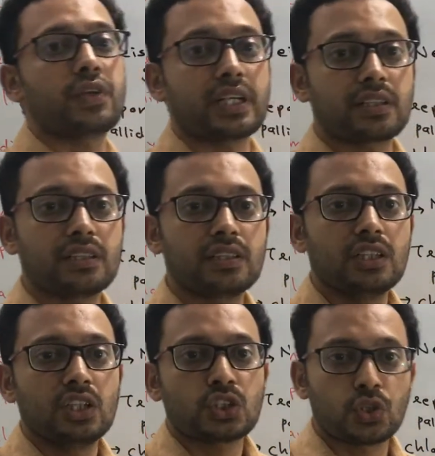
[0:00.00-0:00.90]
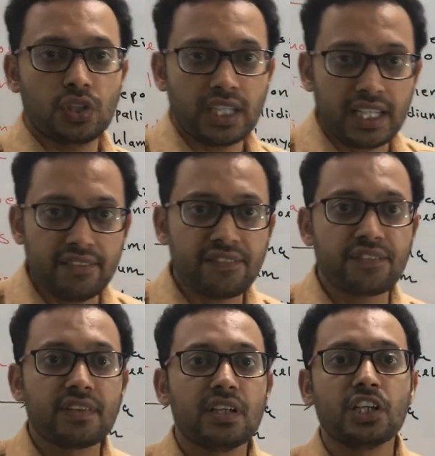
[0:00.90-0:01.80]
tract. So if
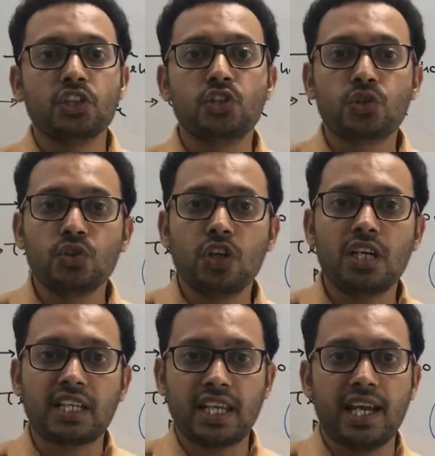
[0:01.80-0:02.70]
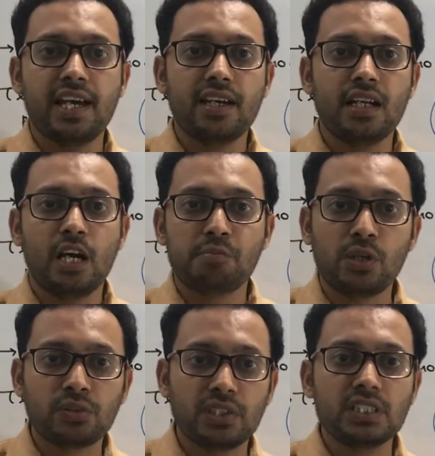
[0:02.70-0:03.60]
you do not care
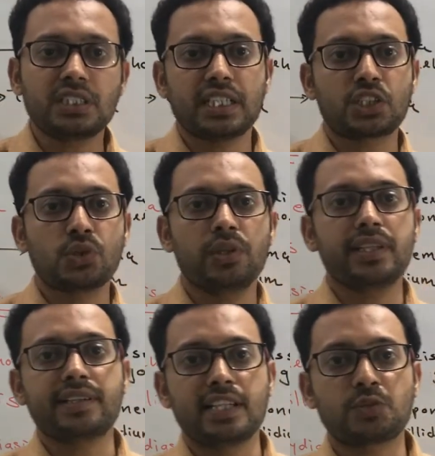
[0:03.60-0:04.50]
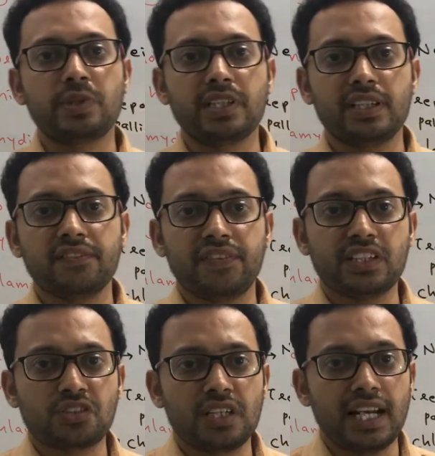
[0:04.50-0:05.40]
about this sexually transmitted
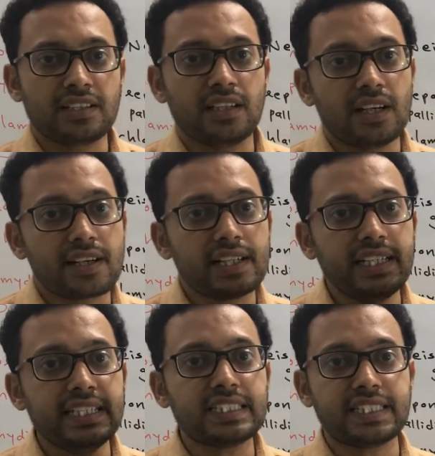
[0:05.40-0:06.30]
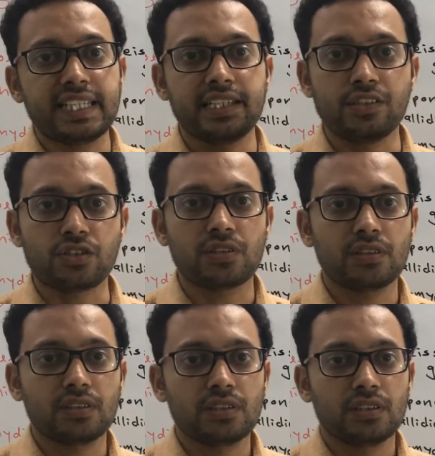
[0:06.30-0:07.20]
infection at the early stage,
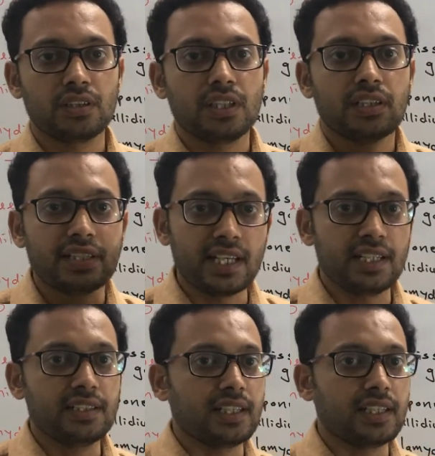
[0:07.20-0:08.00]
then